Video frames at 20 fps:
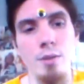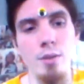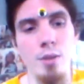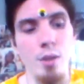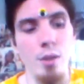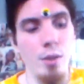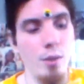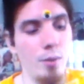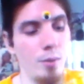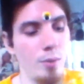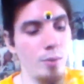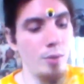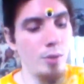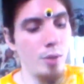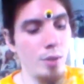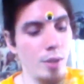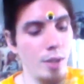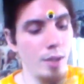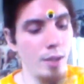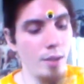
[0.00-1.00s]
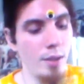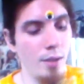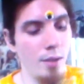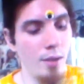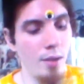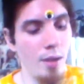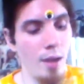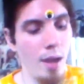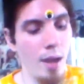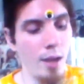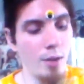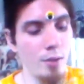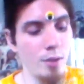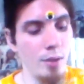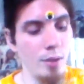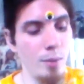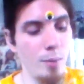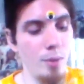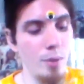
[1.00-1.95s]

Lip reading: so she actually